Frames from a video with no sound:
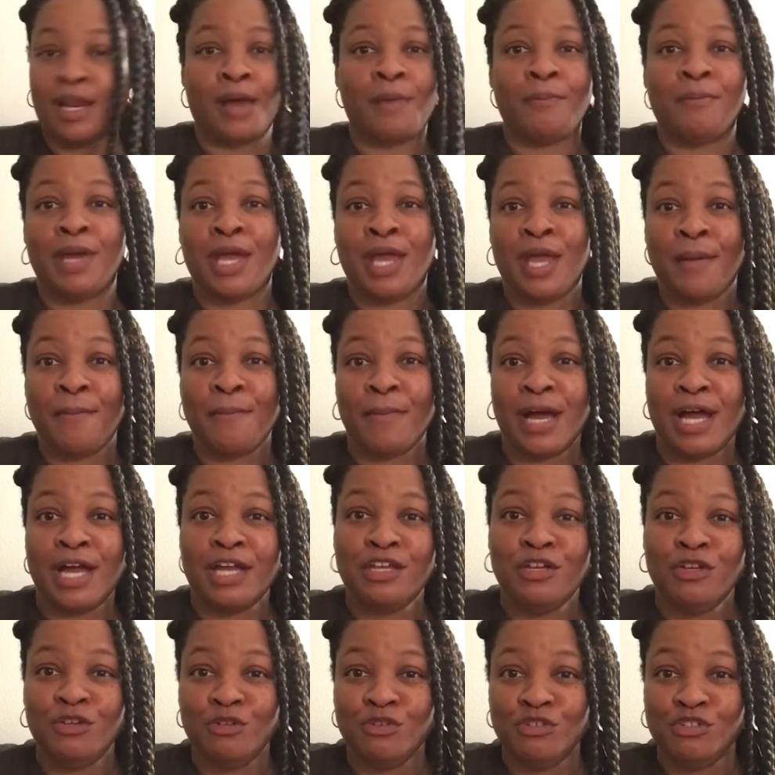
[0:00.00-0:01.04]
made my
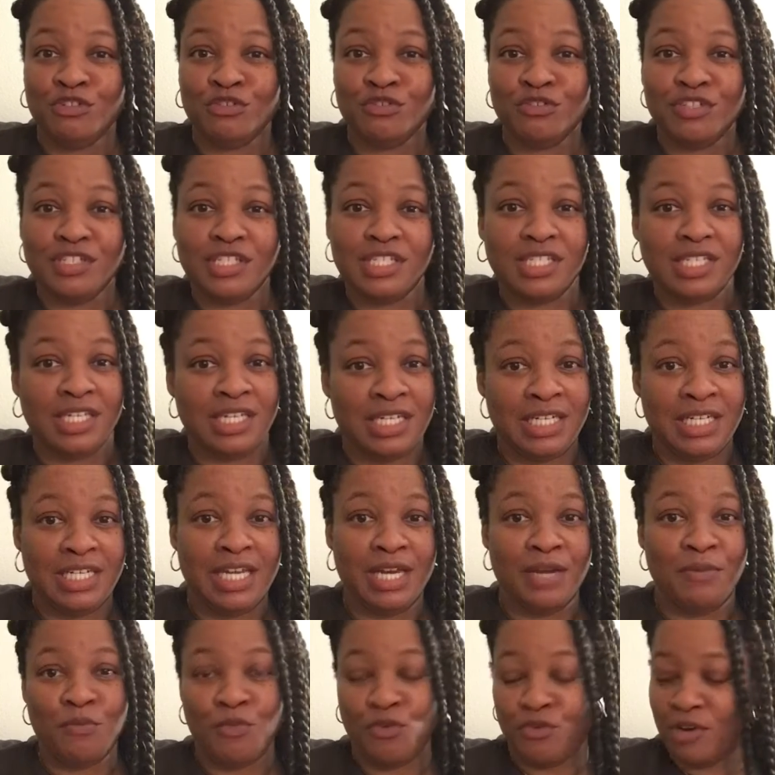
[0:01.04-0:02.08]
usual Sunday
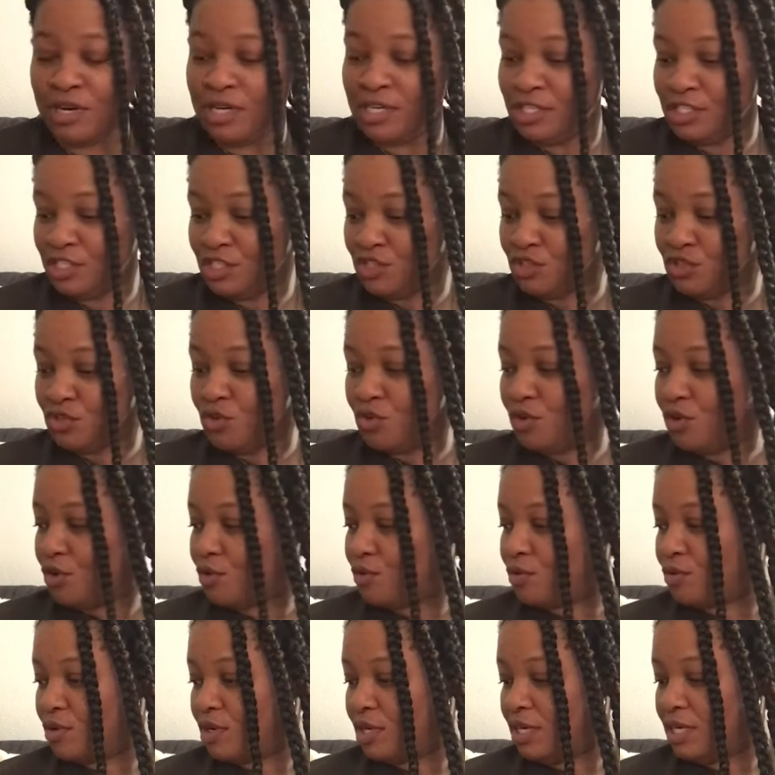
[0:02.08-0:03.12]
morning store
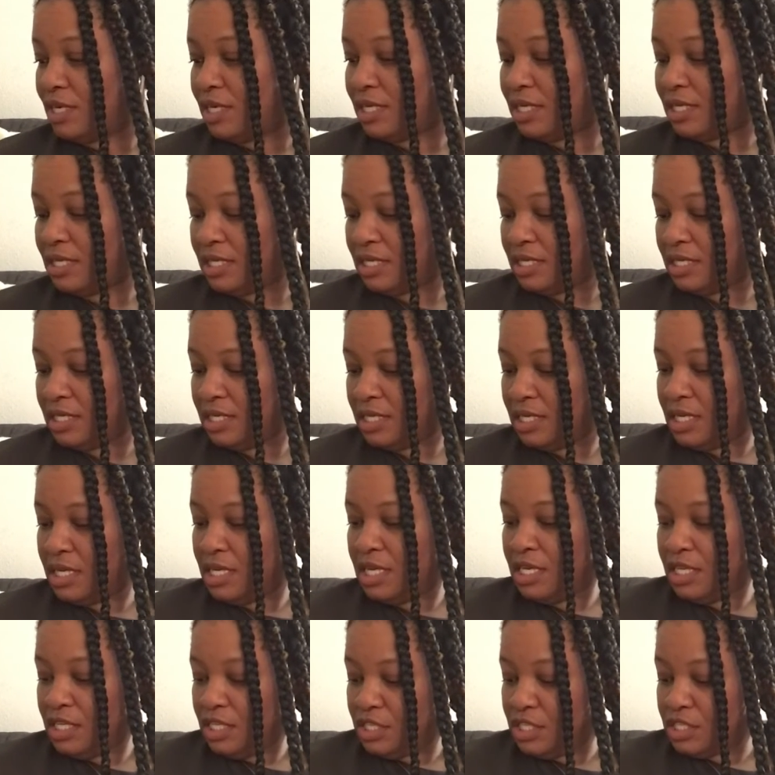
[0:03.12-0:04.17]
run.
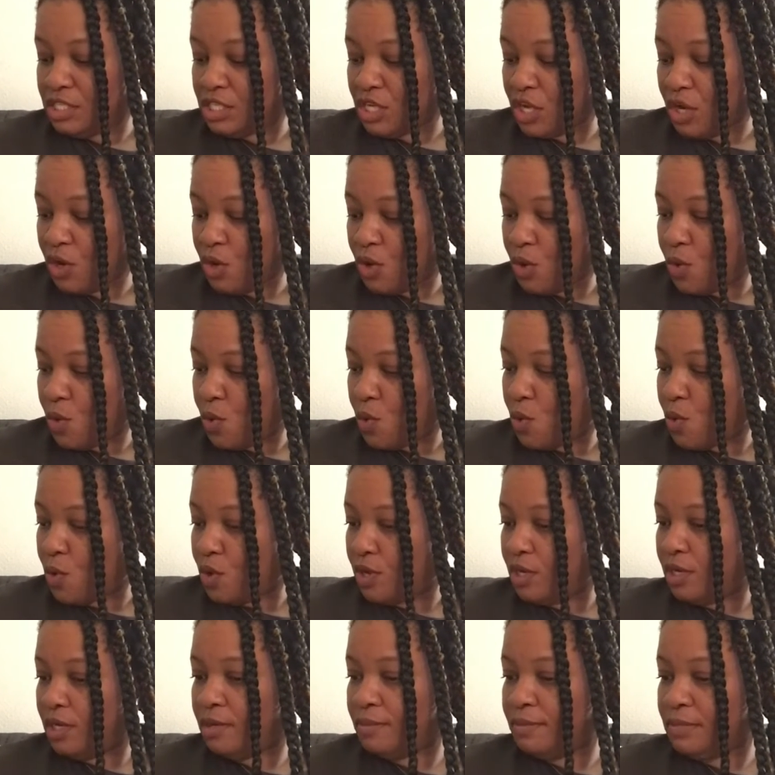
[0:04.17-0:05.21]
So
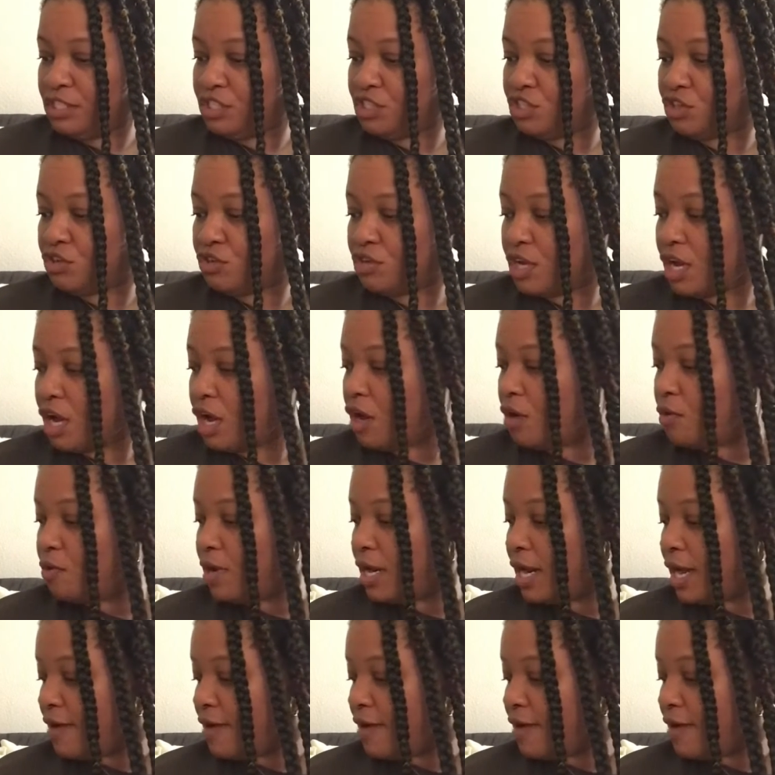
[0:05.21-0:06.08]
let me show y'all what I